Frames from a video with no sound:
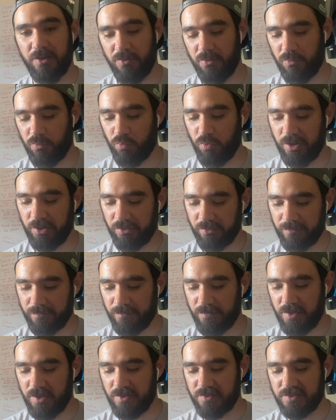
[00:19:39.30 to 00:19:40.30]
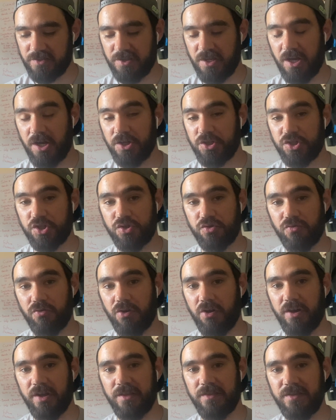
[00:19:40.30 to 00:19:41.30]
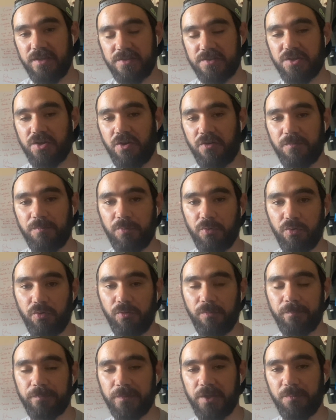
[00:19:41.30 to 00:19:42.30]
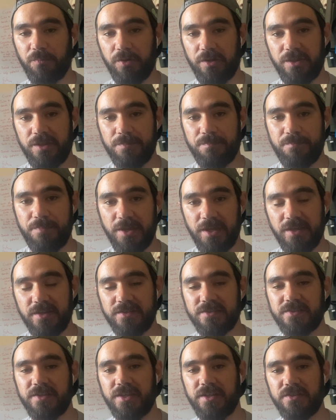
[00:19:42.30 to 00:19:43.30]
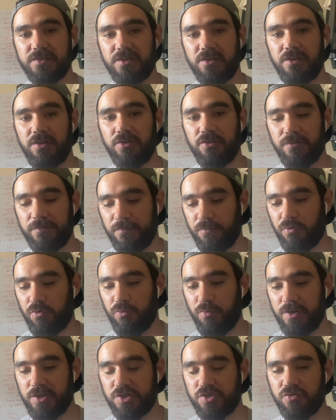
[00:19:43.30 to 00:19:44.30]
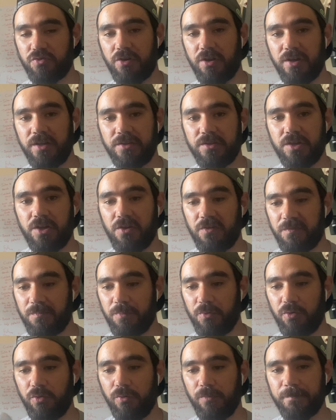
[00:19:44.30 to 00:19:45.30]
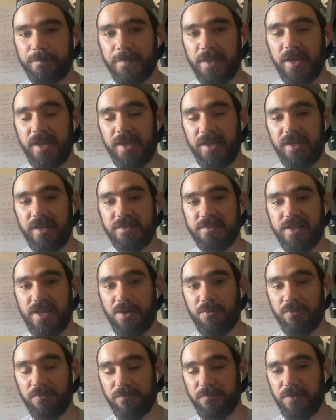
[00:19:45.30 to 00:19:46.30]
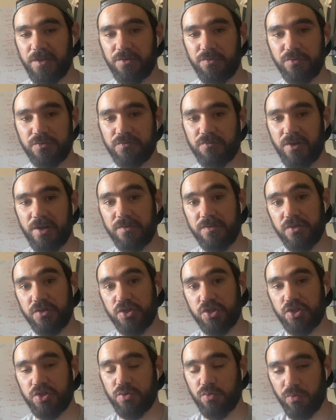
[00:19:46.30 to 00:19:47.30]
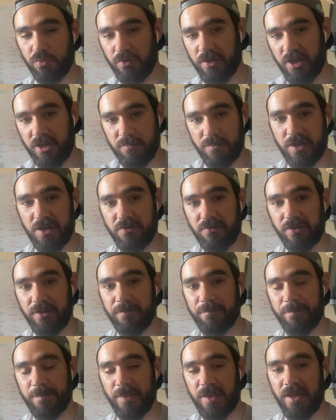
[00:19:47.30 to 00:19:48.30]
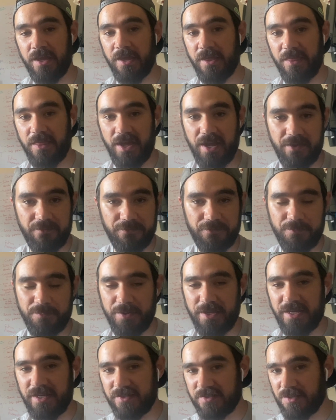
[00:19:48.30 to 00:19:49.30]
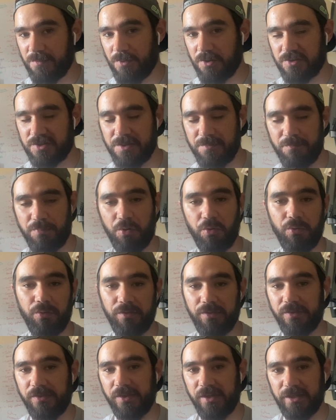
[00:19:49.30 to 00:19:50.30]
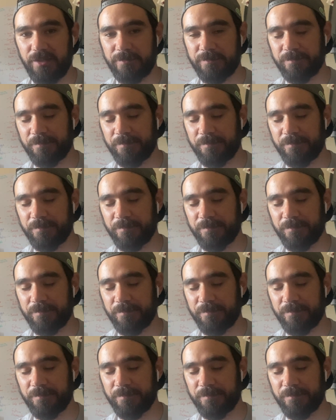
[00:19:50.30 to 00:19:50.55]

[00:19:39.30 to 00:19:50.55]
When I first started trying this golf ball, and one of the biggest things I look for when trialing a golf ball is how it feels around the short game area. That for me is the most important thing.